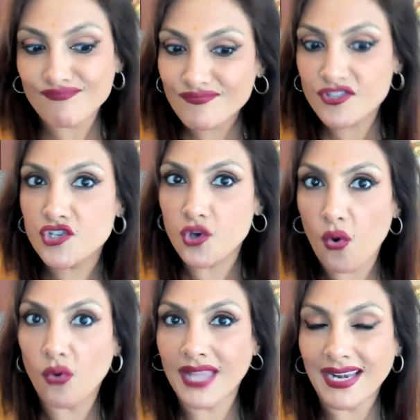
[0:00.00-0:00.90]

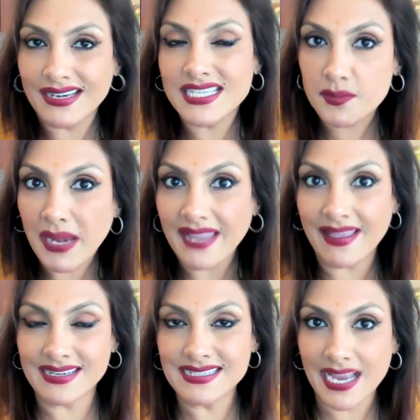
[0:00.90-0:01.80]
show that, display
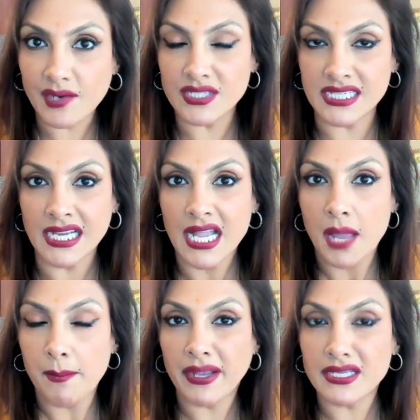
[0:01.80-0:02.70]
that integrity,
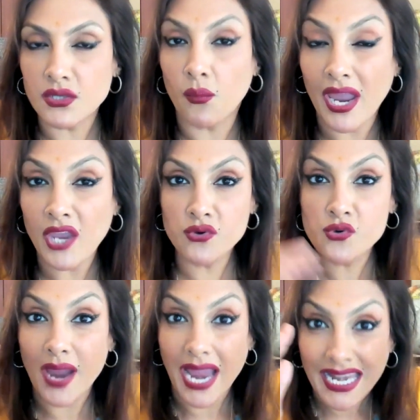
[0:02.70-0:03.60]
because the way you
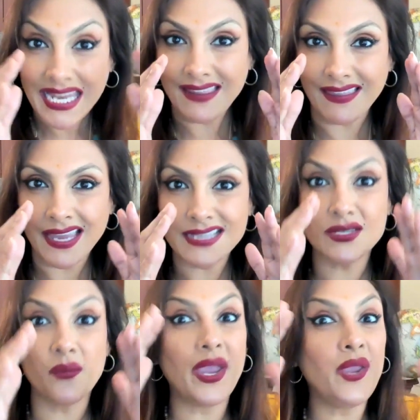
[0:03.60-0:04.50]
do anything is
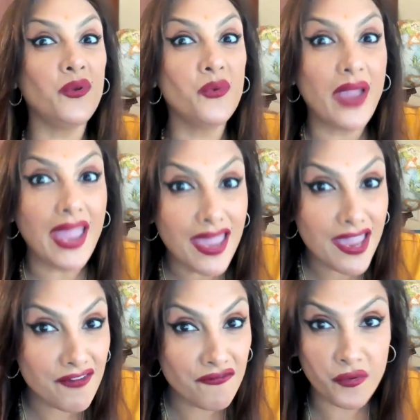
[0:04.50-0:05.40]
the way you do
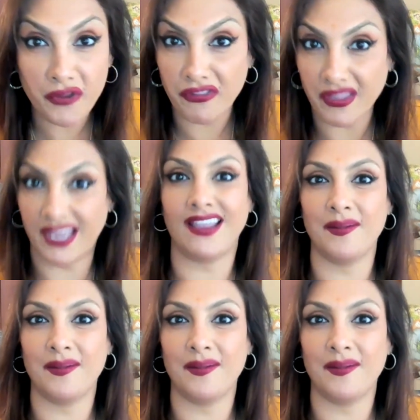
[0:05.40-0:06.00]
everything.